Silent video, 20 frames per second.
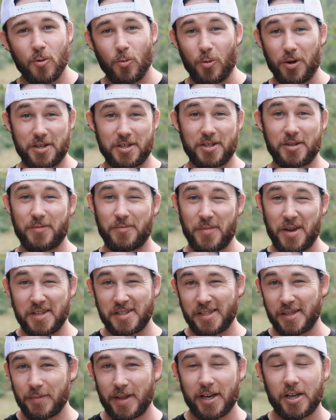which may
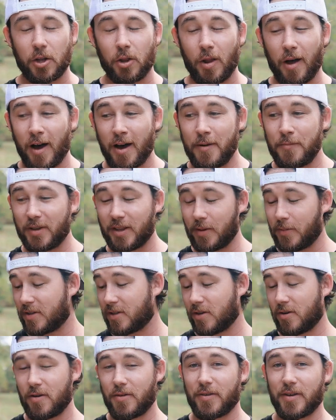seem like a lot, but let me
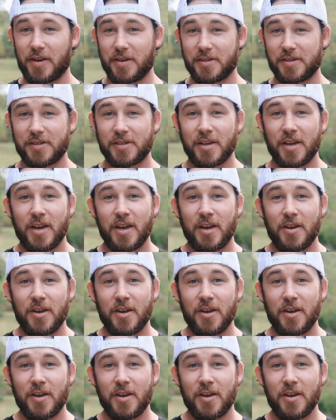tell you this.